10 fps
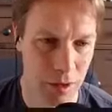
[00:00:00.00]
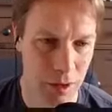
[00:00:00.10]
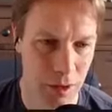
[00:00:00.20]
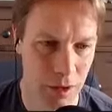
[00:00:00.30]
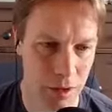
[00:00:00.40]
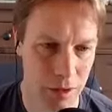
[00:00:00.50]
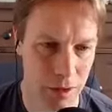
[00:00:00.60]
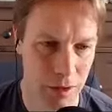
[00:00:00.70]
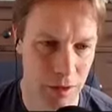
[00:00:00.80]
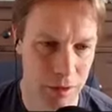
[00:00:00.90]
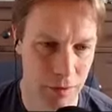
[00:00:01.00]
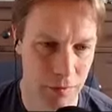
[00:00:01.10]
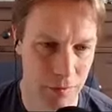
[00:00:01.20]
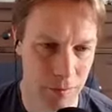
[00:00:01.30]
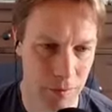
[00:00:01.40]
in our
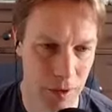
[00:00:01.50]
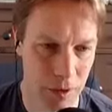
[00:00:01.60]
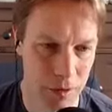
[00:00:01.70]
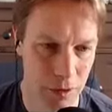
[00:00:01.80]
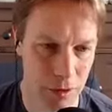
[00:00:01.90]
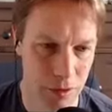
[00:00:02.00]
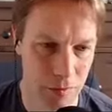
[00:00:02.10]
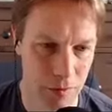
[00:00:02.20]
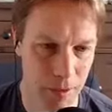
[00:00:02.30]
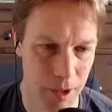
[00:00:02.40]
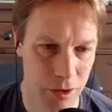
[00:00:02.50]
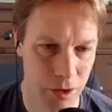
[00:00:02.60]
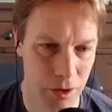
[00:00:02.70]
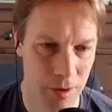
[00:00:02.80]
different chunks of the match